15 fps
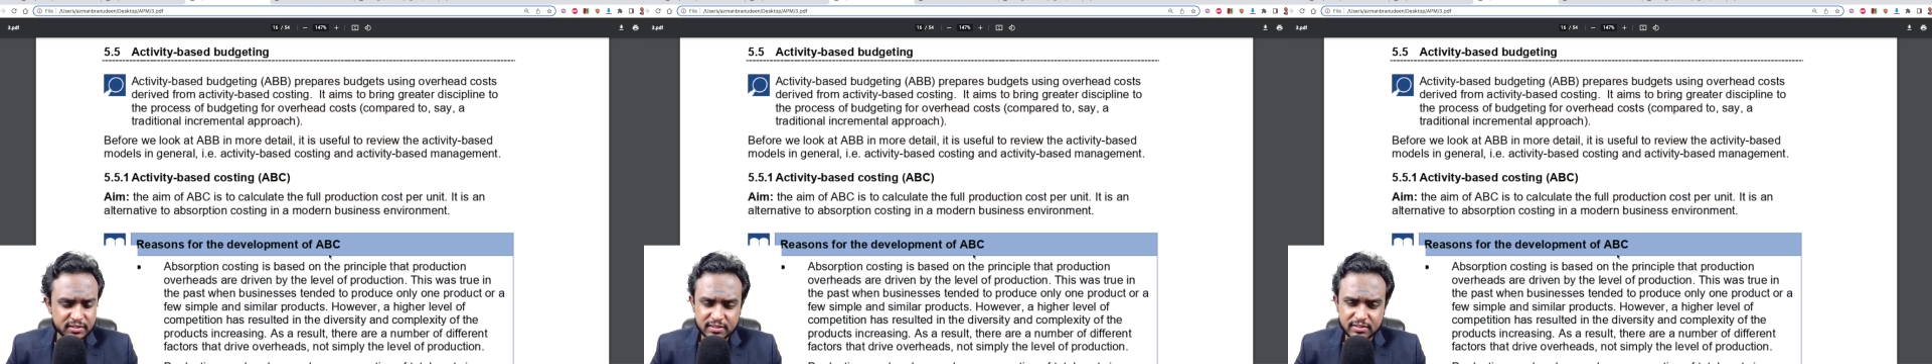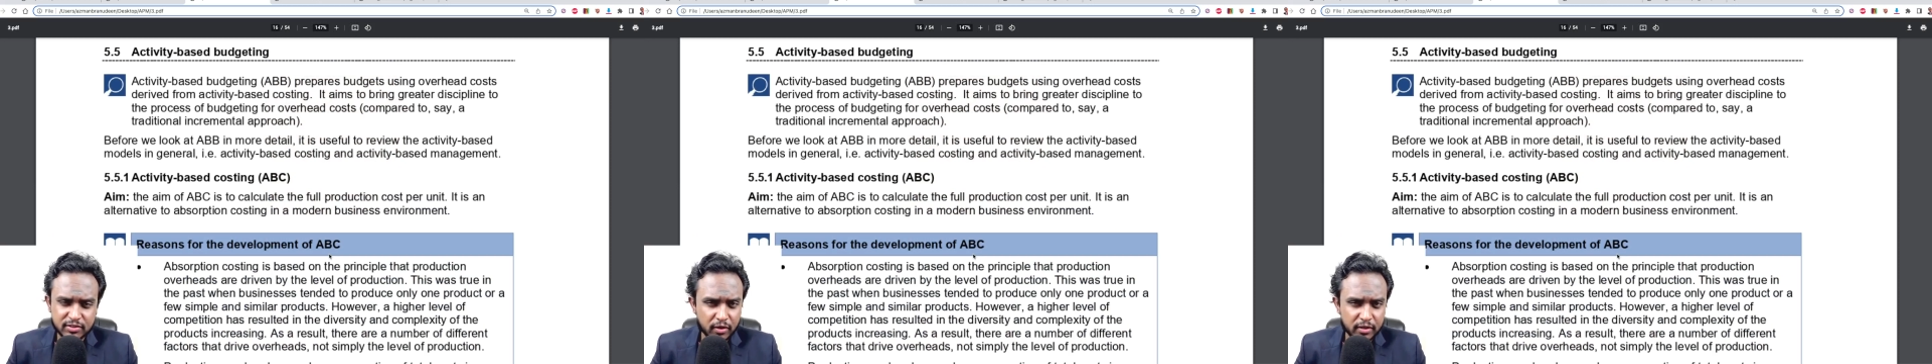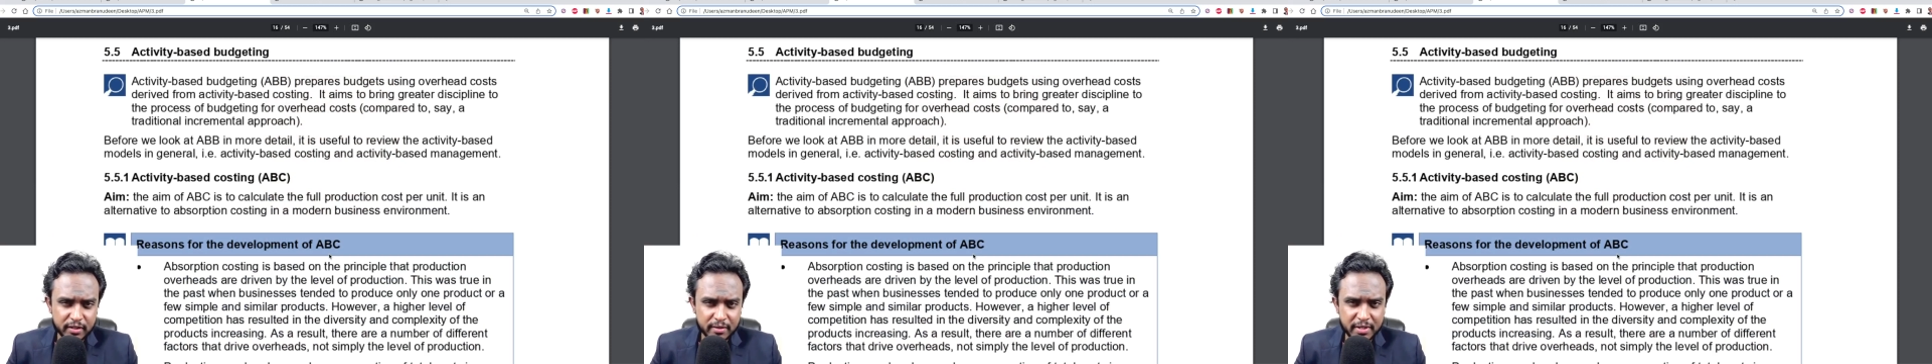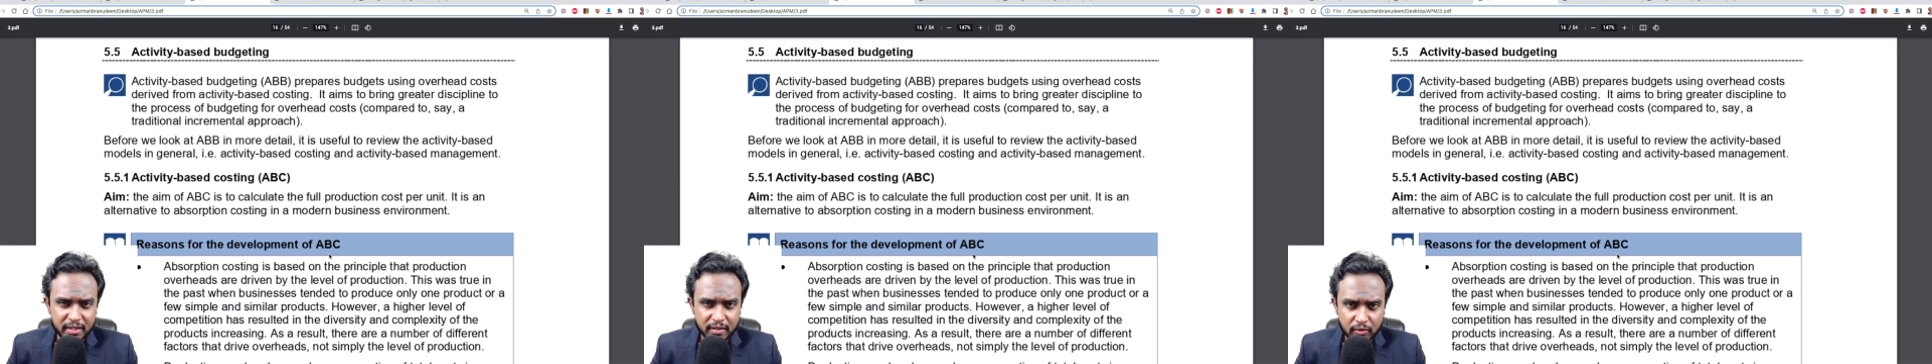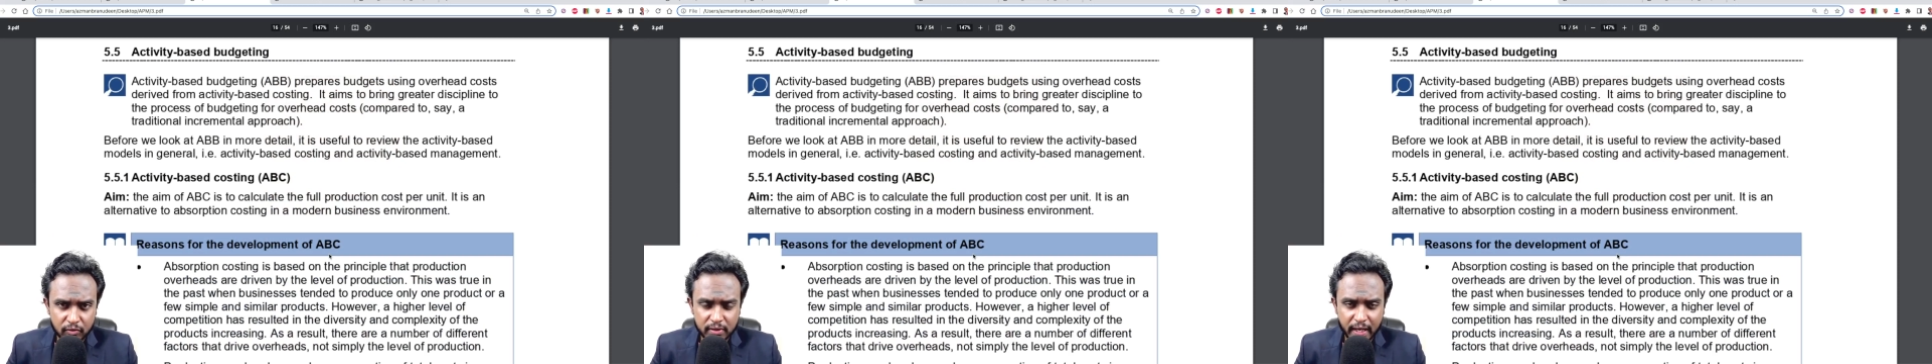it's already been
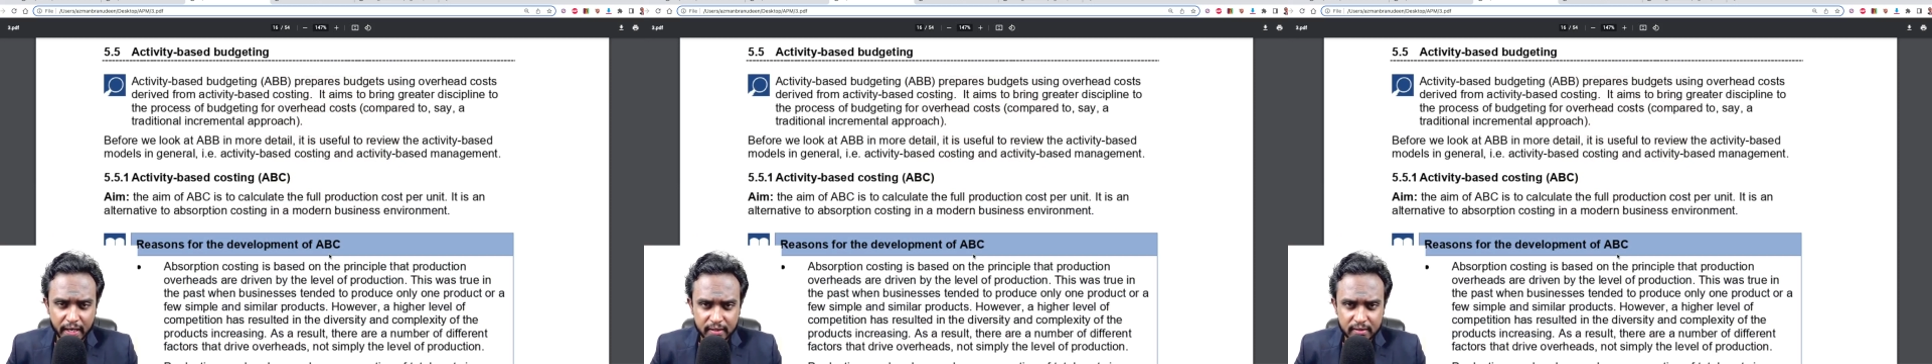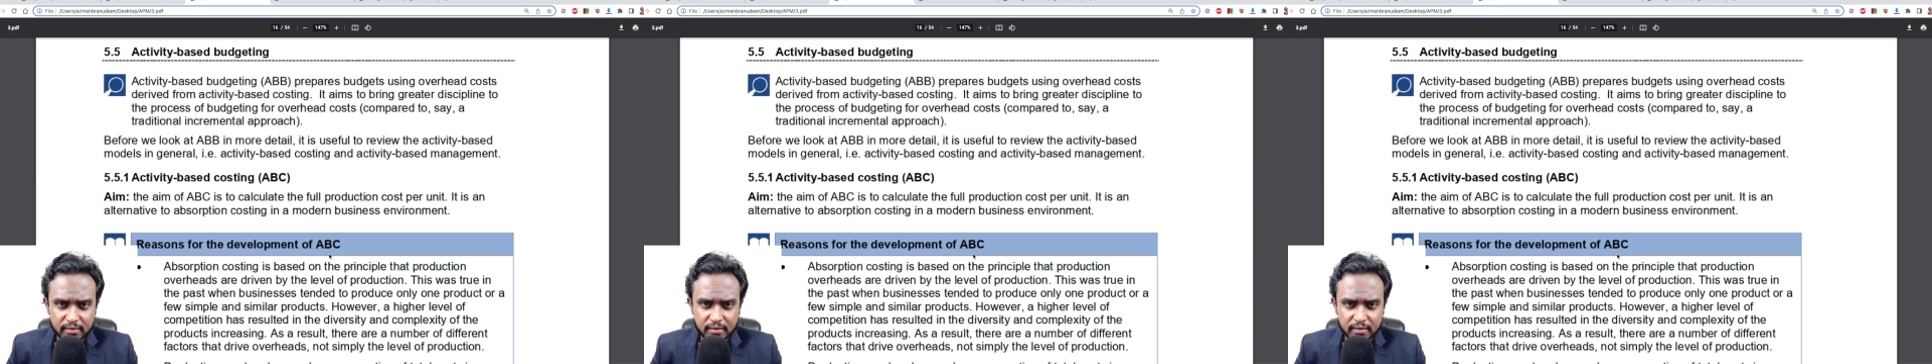looked at,